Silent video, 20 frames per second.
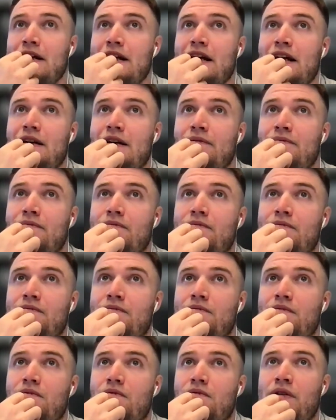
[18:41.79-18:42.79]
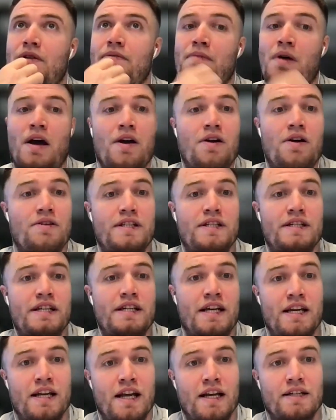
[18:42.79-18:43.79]
With my
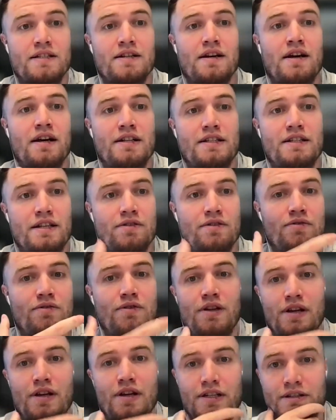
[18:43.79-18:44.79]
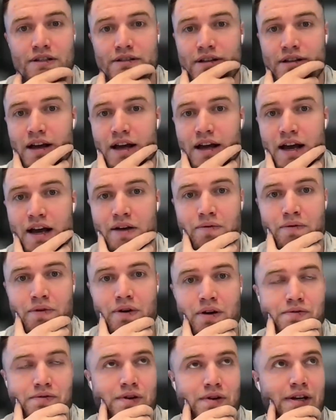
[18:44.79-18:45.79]
OCD and anxiety and all the issues that I had when
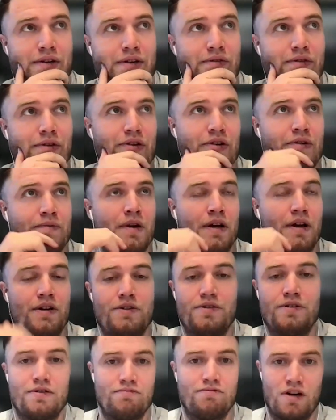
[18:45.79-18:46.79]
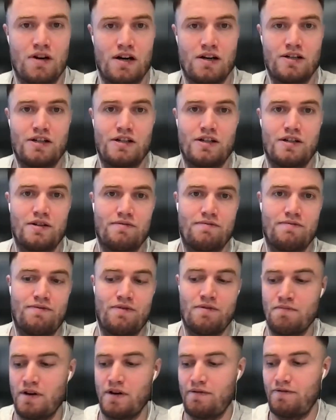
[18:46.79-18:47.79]
I was working in recruitment, I used to rush
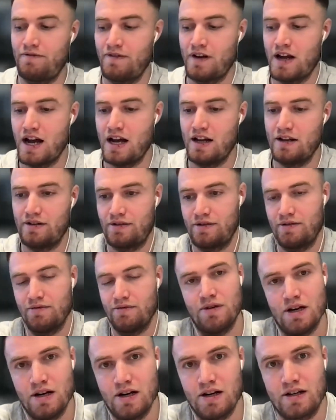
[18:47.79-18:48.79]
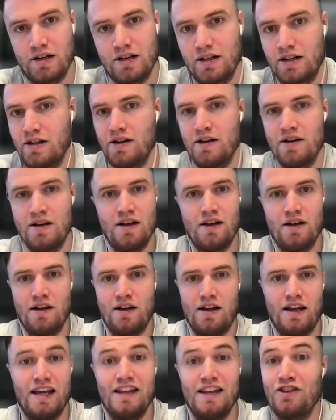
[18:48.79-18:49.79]
from my flat to work
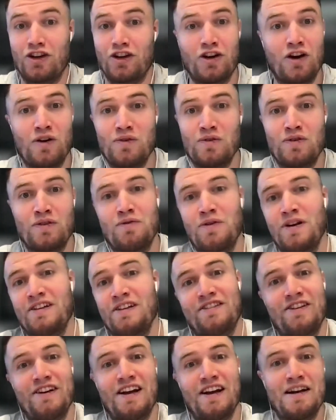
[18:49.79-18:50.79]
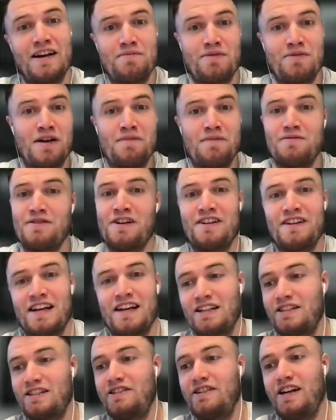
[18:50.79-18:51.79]
in the cold of winter in Edinburgh up
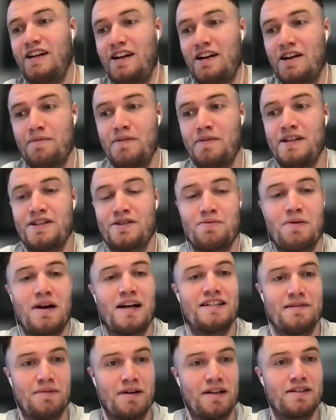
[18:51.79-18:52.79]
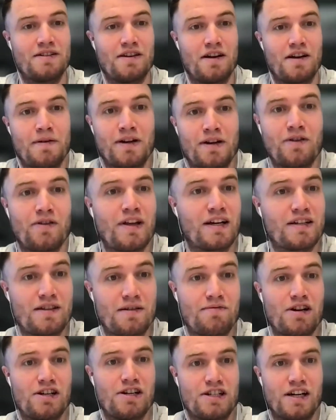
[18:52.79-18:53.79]
Dundas Street, and I'd be sweating by the time I got there because
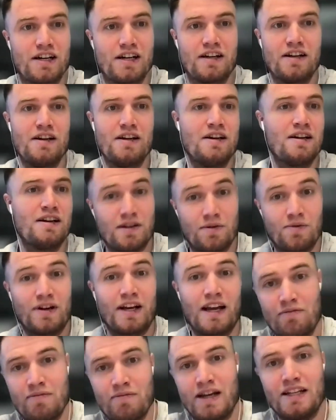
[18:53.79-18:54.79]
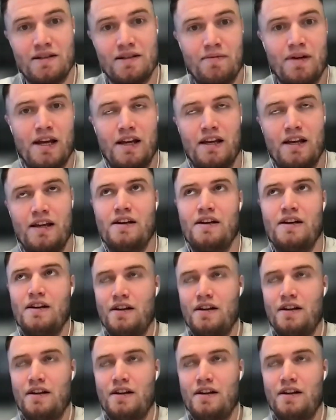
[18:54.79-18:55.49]
I'm rushing, because I want to get from A to B. And